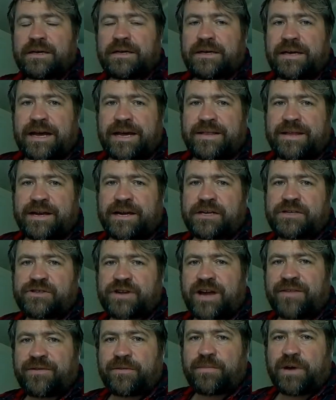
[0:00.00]
Hi there,
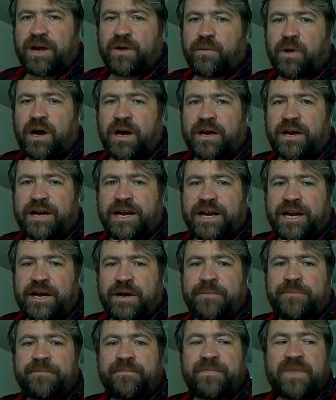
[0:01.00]
Travel by Water
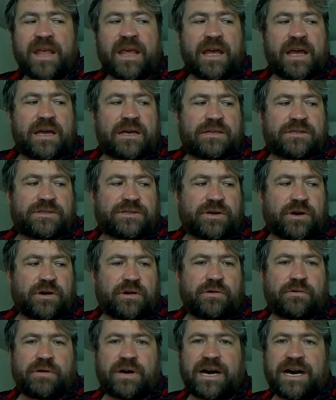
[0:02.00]
here.
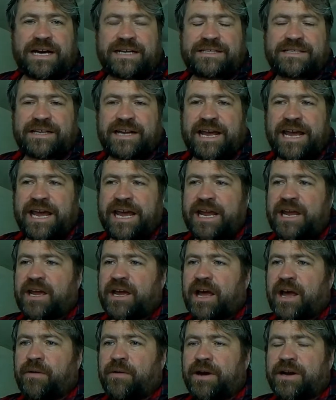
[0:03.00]
So today
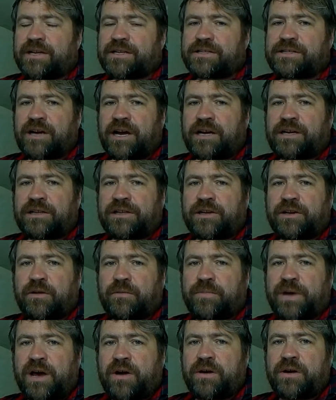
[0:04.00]
I wanted to talk a little
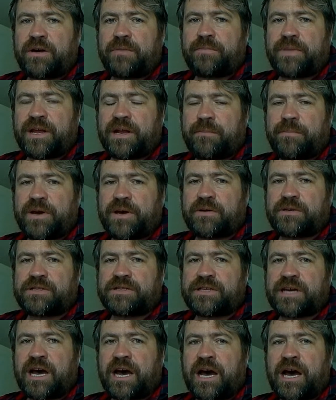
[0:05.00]
bit about
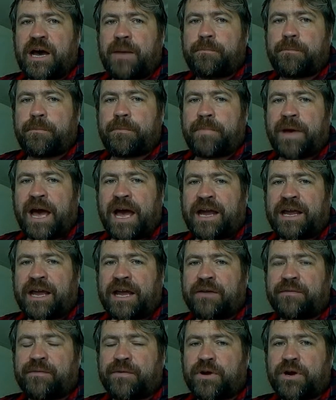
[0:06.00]

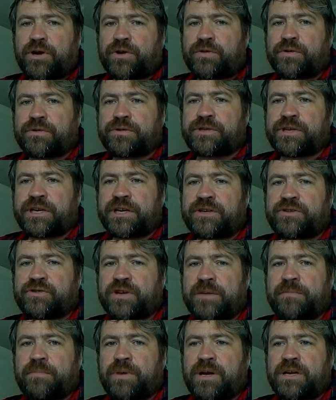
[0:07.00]
packing for a cruising
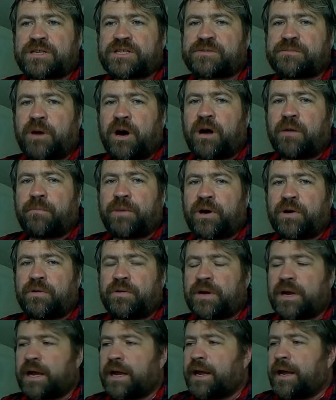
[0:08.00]
trip on a small boat.